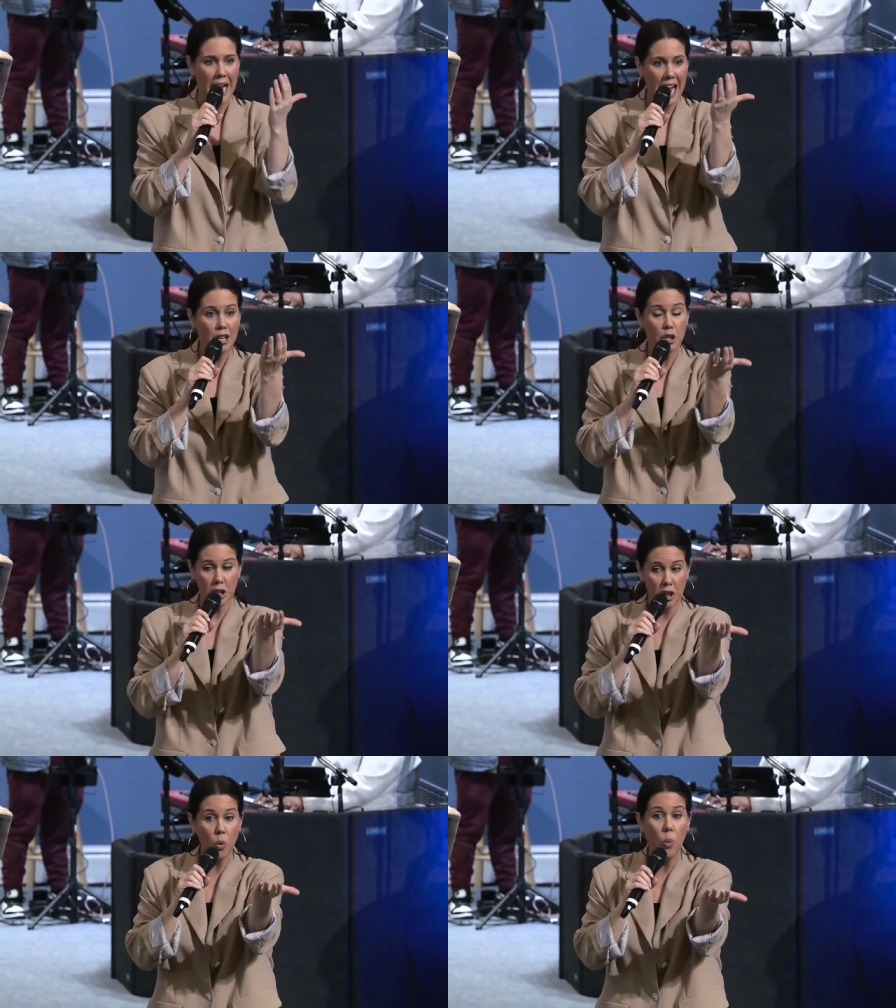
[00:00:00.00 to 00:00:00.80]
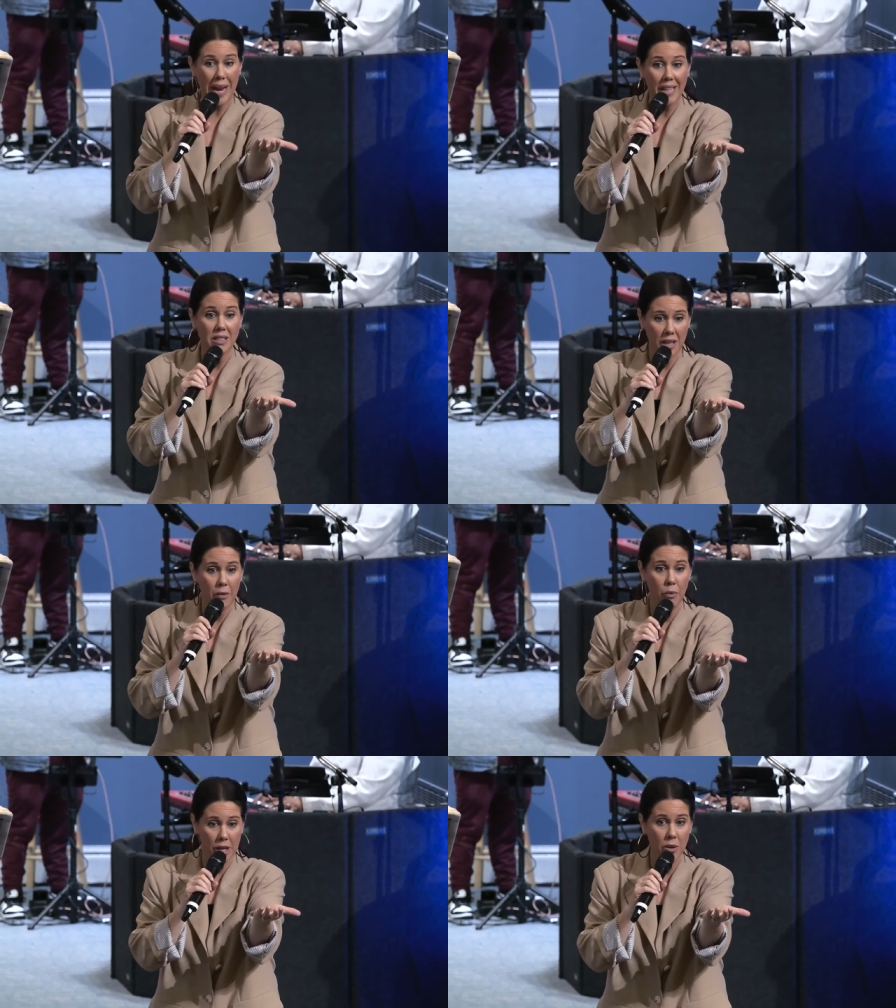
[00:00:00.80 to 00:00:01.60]
actually the weight
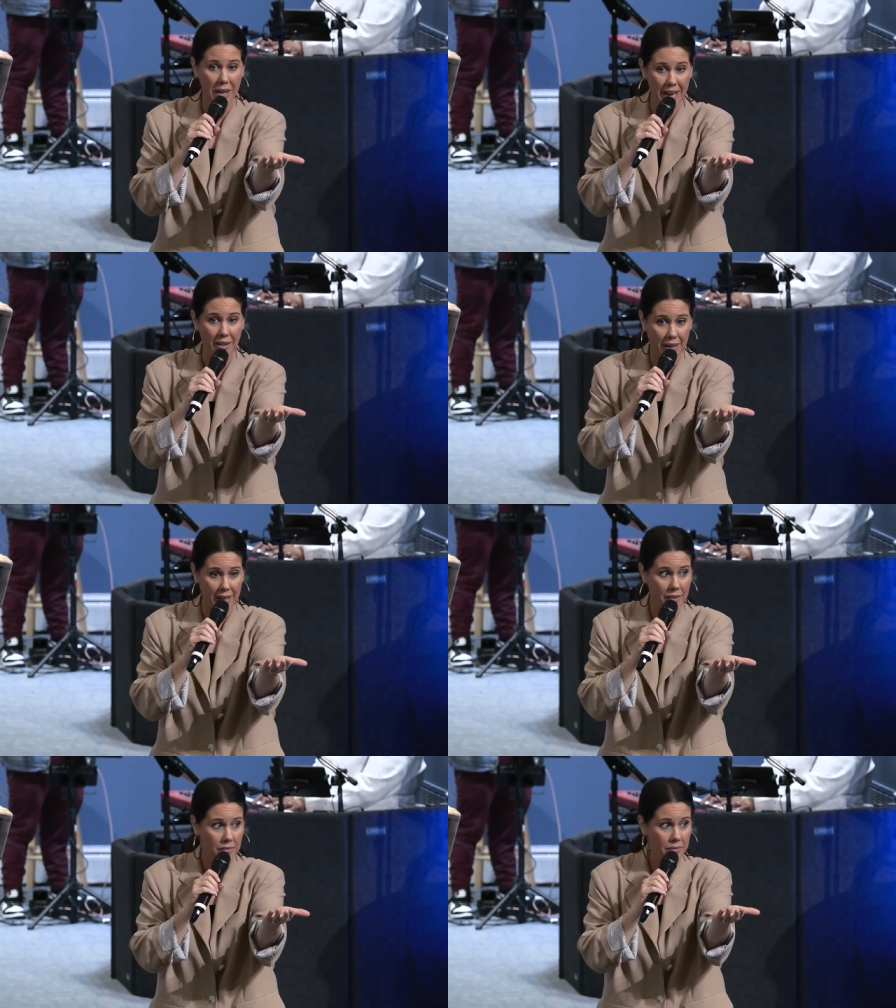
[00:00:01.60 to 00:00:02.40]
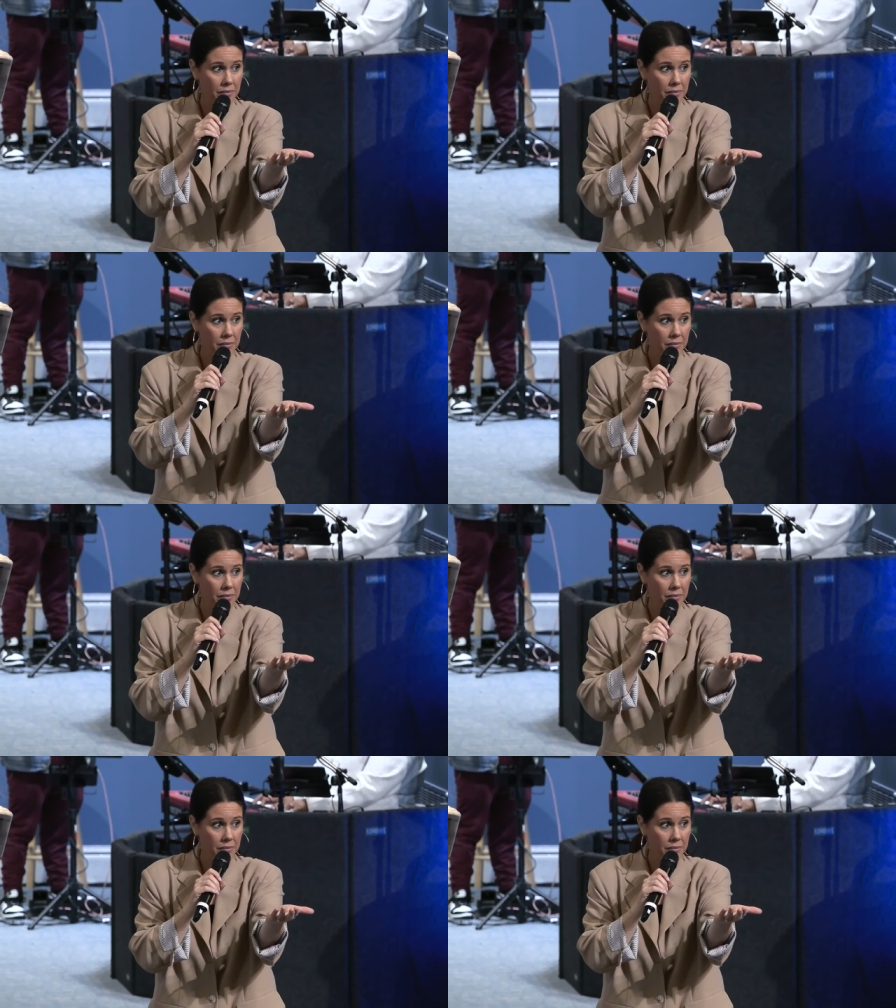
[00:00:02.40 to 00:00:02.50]
of what you carry